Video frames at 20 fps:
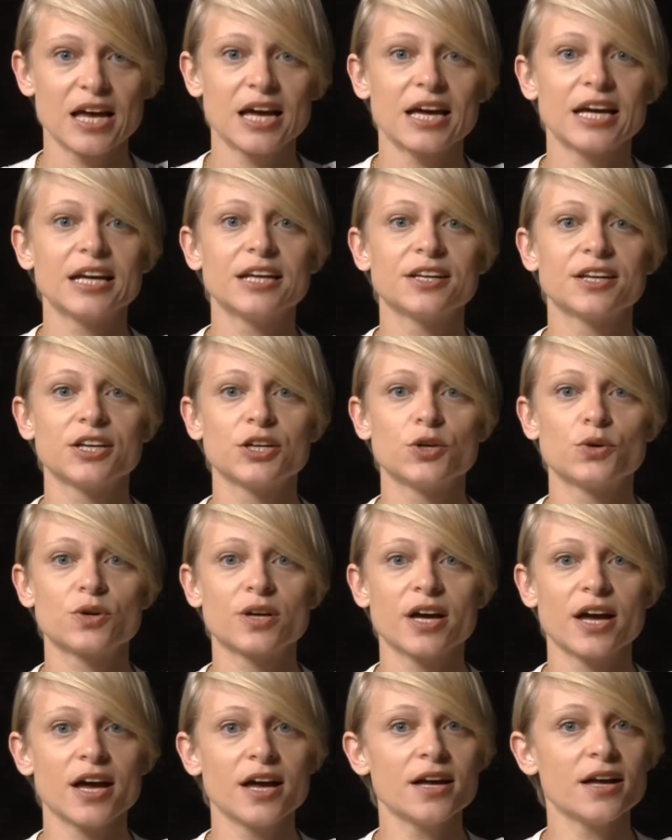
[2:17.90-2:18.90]
In the
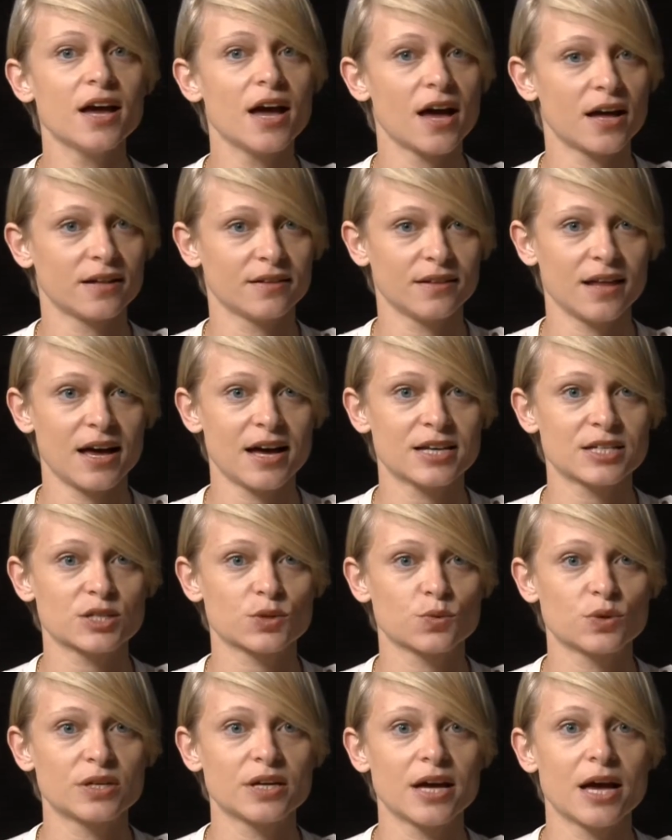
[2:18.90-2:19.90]
UK, at
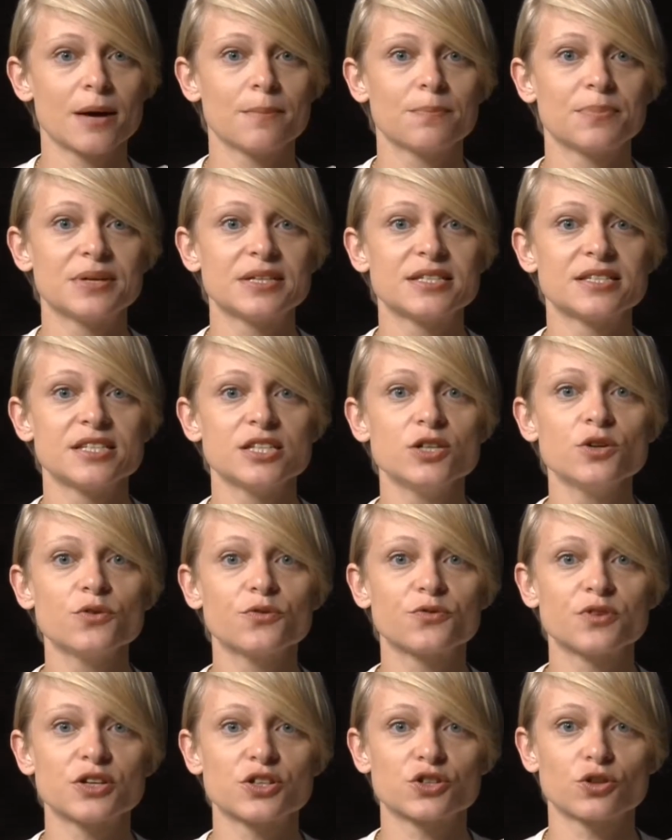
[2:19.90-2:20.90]
last week's MPC
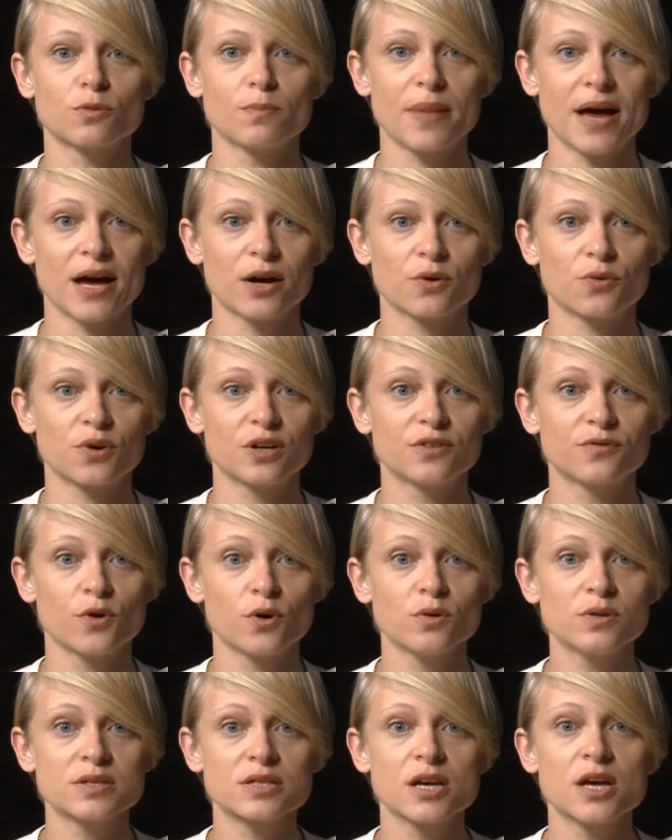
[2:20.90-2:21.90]
official bank rate
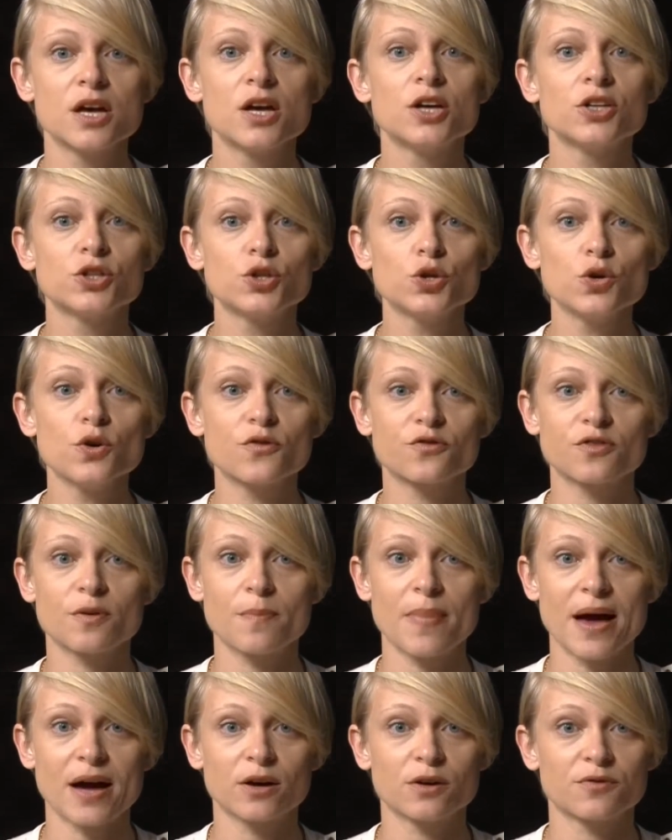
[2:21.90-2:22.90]
votes, Two of the
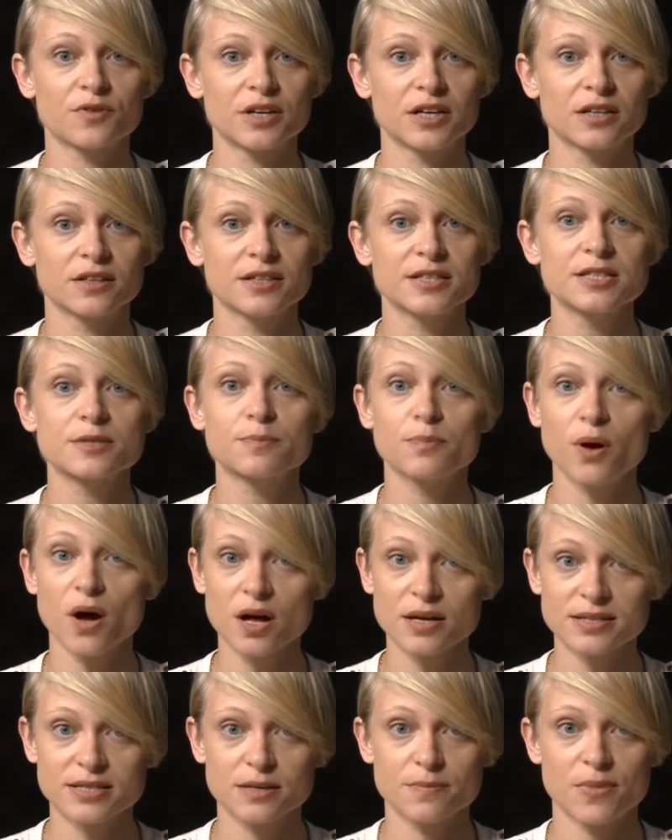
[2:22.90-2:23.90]
Bank of England's
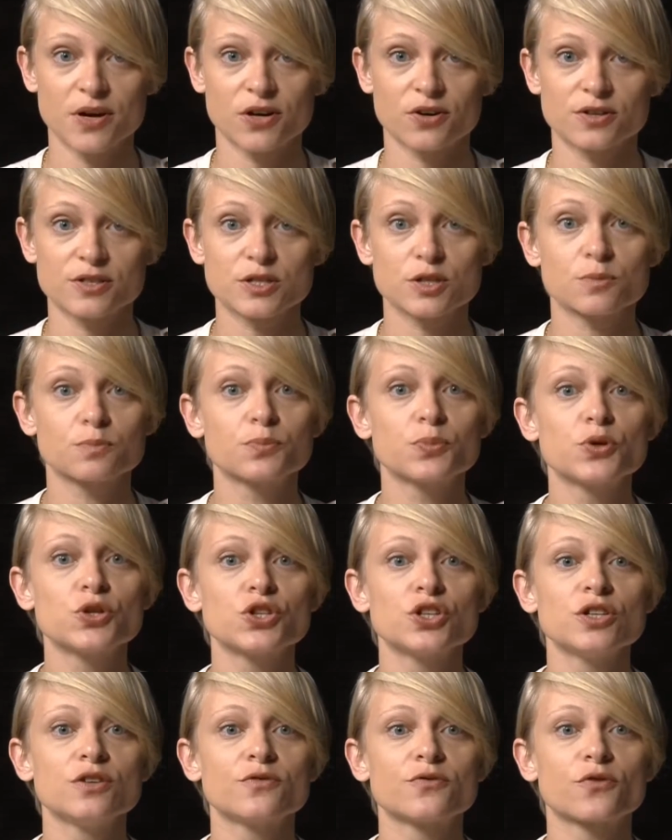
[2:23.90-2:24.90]
policymakers
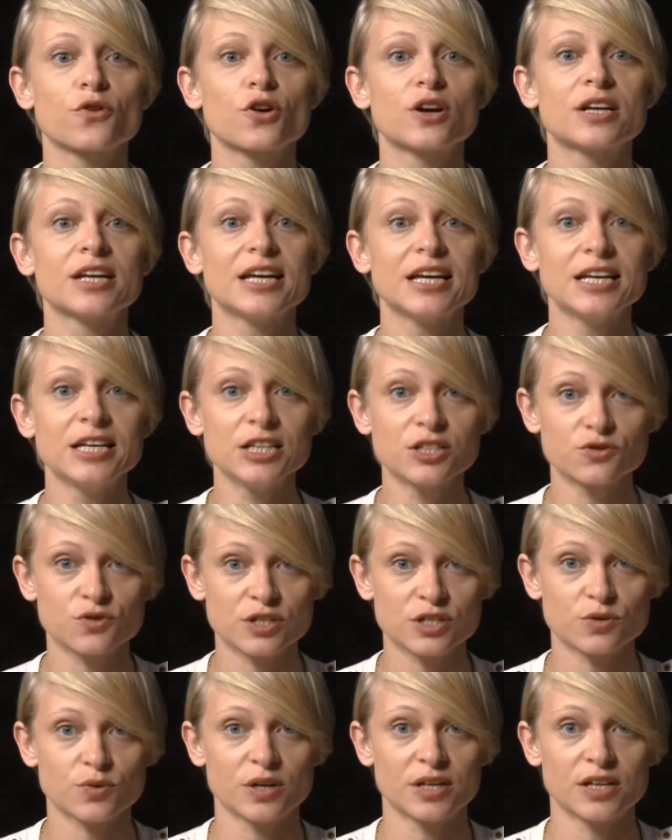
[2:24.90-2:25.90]
pushing for an
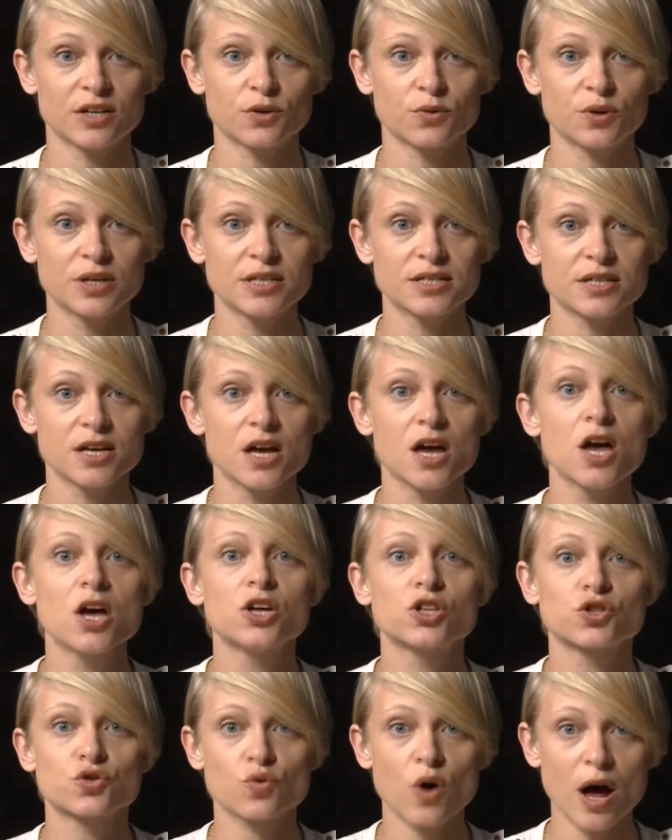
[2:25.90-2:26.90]
interest rate increase
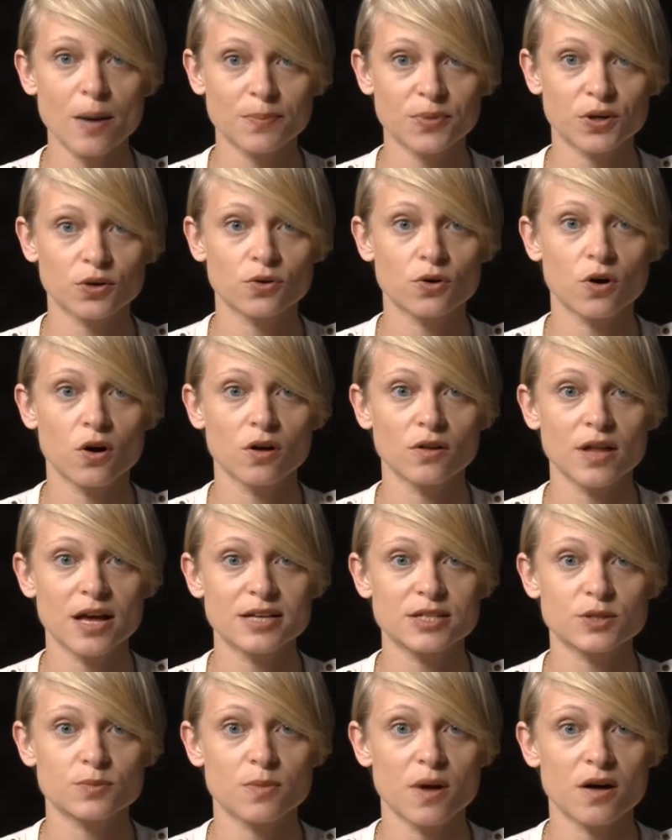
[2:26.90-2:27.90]
dropped their call
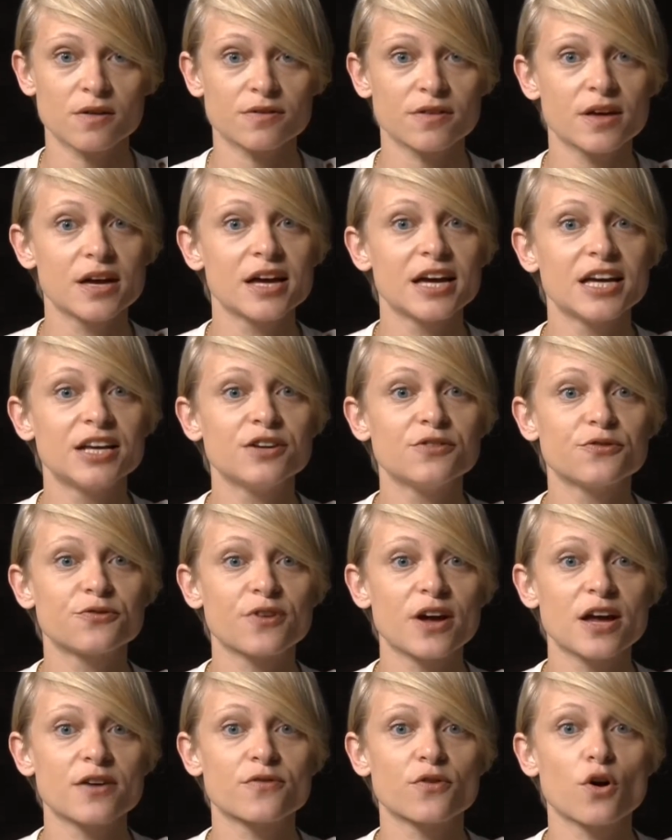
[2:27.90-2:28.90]
last month in
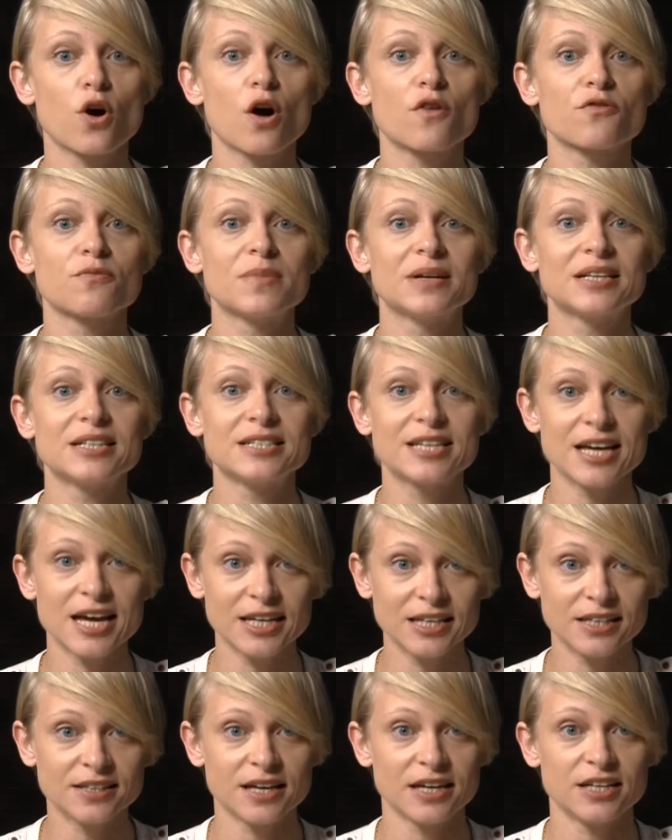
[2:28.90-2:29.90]
favor of
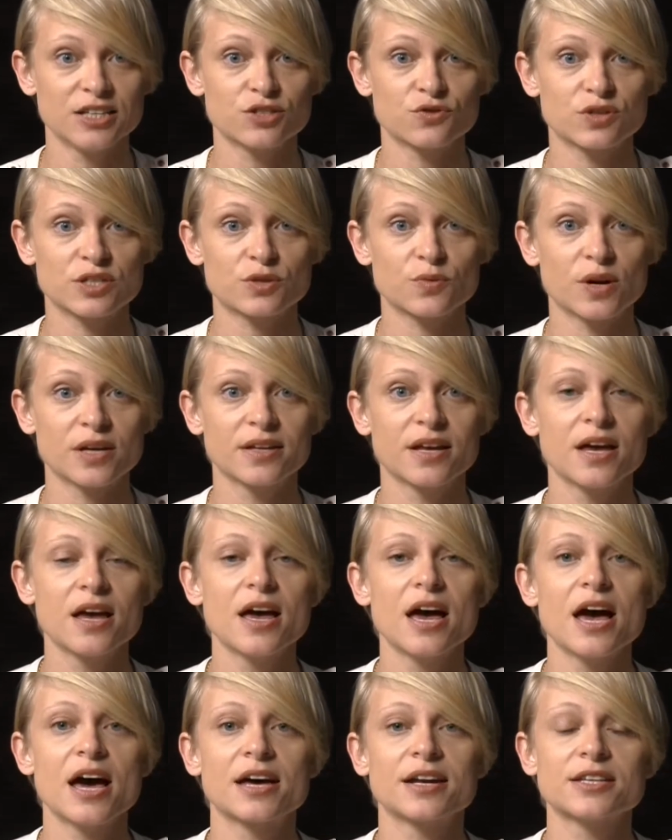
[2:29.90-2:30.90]
maintaining the interest rate
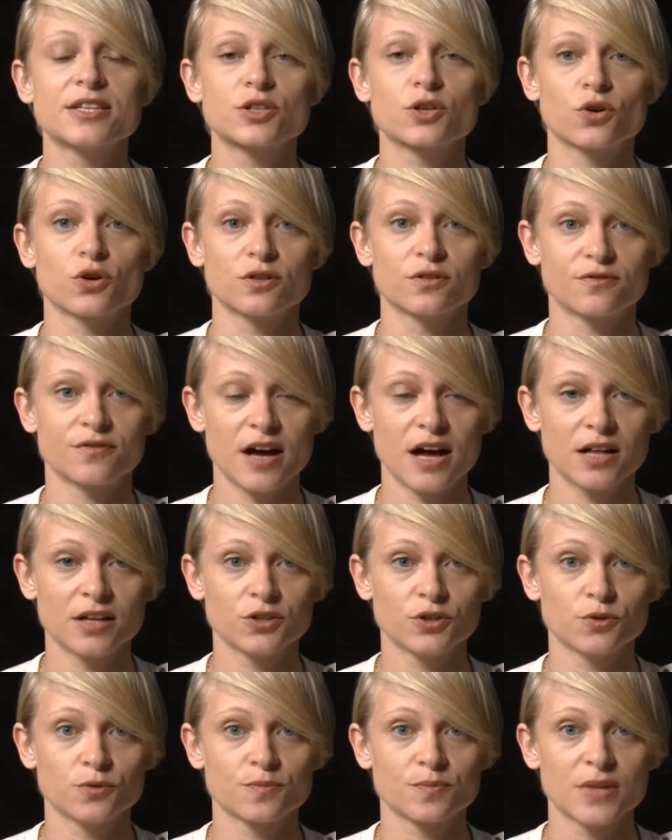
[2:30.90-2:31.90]
at its current
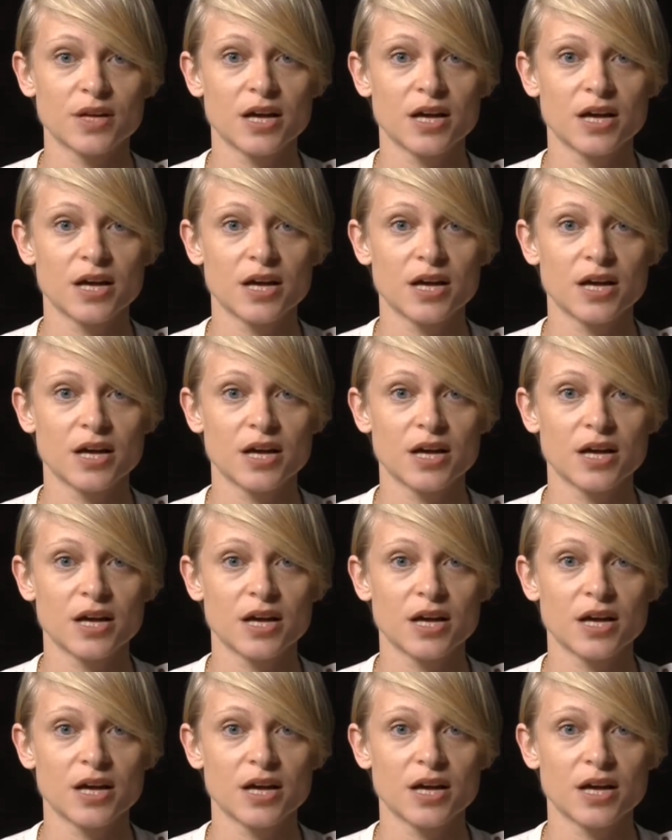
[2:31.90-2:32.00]
value,